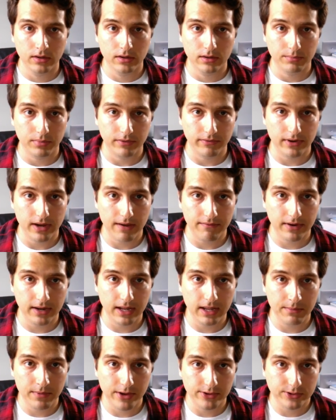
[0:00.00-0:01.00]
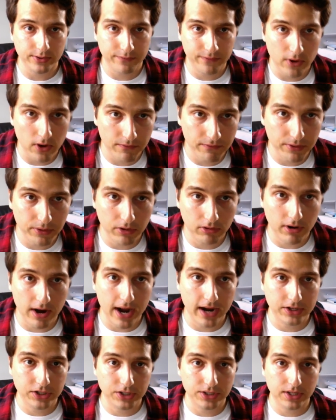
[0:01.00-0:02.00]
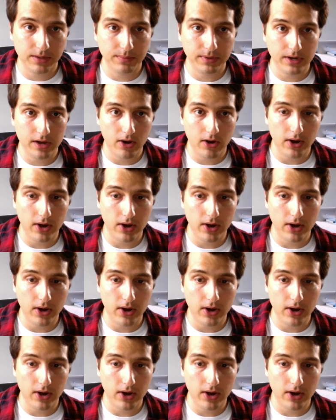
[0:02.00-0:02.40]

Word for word: But if you have any emails that fall through the crack, just let me know.